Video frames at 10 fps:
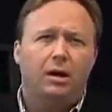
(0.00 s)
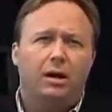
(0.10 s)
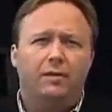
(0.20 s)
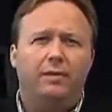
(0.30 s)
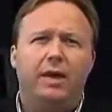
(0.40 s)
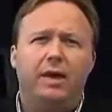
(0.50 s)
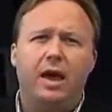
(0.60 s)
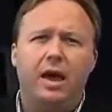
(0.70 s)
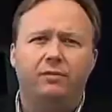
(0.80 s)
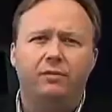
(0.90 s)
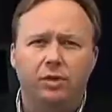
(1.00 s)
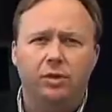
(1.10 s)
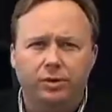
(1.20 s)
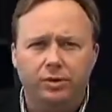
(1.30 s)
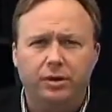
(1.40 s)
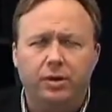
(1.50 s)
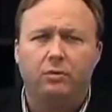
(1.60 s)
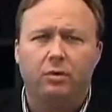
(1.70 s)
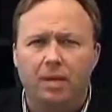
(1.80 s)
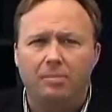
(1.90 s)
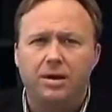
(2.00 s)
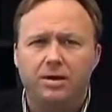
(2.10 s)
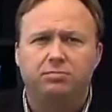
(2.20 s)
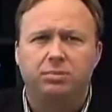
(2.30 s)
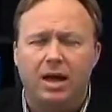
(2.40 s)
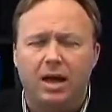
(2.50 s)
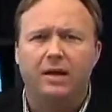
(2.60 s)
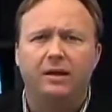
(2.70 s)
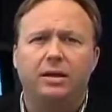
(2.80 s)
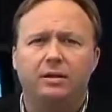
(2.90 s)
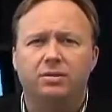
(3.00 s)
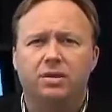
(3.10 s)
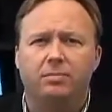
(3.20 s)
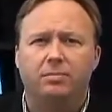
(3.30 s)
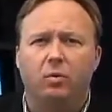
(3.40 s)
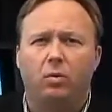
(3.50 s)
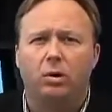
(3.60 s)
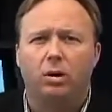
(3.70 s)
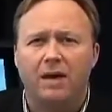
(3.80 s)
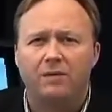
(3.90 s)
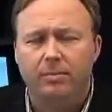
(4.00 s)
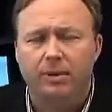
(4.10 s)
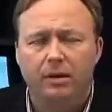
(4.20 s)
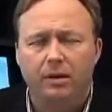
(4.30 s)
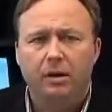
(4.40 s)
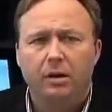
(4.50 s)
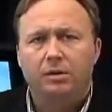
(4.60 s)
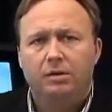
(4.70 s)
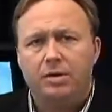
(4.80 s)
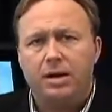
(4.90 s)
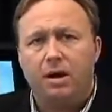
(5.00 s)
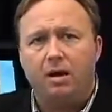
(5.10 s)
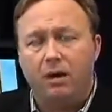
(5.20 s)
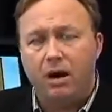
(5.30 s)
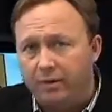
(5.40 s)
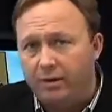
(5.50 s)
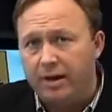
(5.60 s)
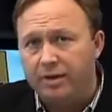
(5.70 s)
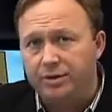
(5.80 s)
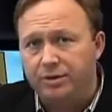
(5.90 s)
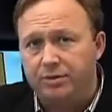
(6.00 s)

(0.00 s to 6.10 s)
And they have looted and robbed us blind. They have set up a world government to take over other nations